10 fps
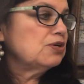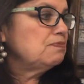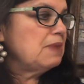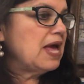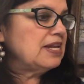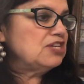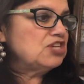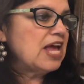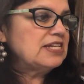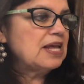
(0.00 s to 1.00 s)
manage,
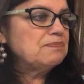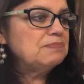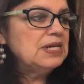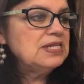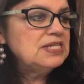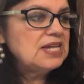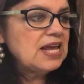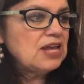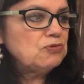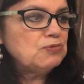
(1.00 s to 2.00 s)
and at
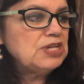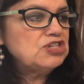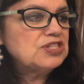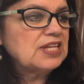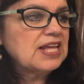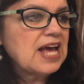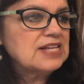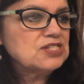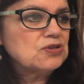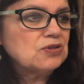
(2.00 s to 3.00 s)
midday reached the
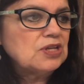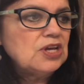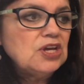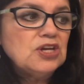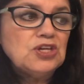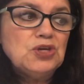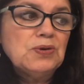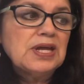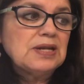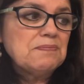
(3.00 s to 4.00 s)
castle. You
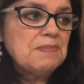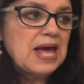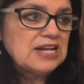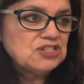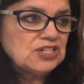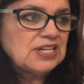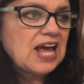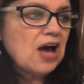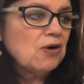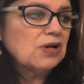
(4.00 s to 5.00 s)
can imagine
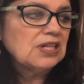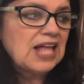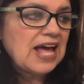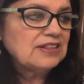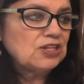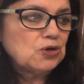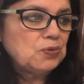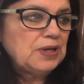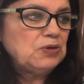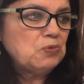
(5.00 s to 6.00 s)
how glad the
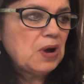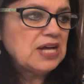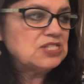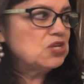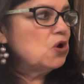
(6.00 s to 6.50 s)
queen was